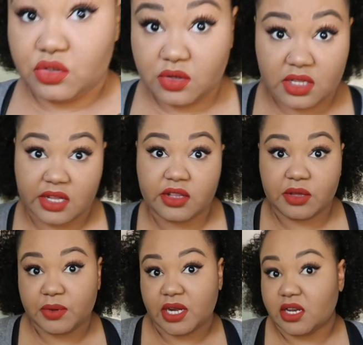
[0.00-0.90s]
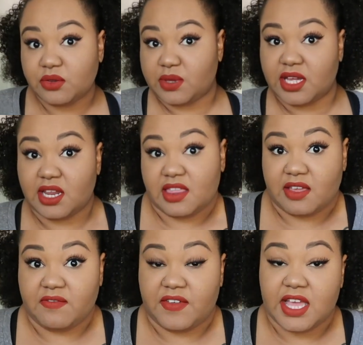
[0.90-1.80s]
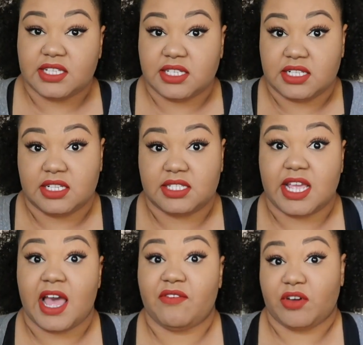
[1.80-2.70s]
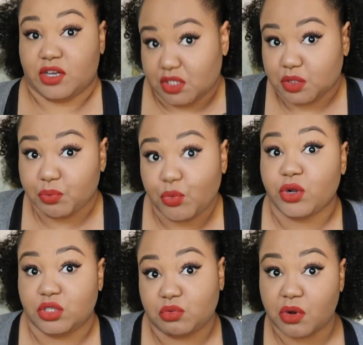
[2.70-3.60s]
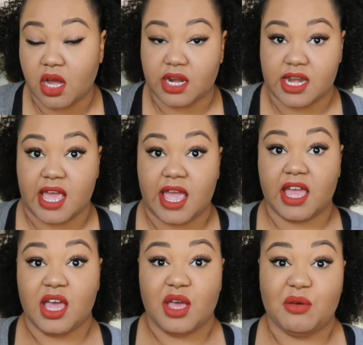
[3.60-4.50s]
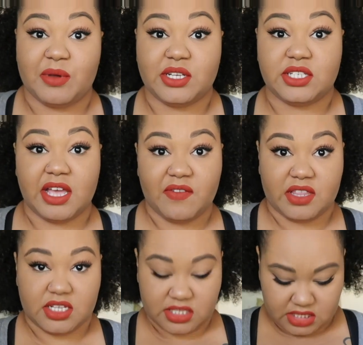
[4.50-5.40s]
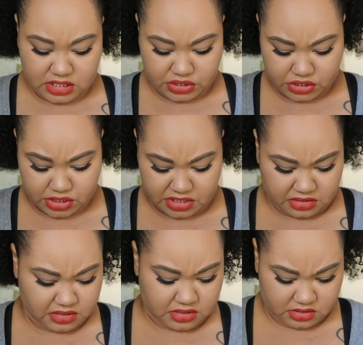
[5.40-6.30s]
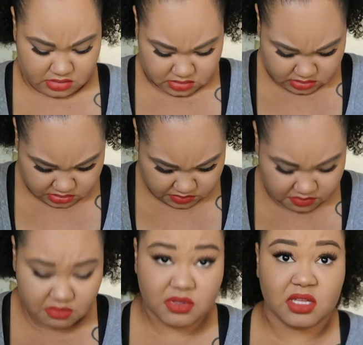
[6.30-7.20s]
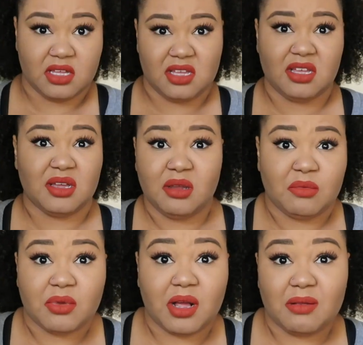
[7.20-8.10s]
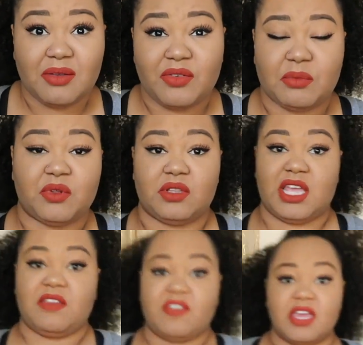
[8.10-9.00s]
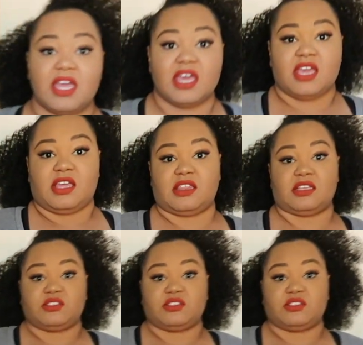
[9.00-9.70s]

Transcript: So clearly we're not doing anything fancy since I have on a sports bra today. But I just have on this t-shirt, probably from Old Navy. And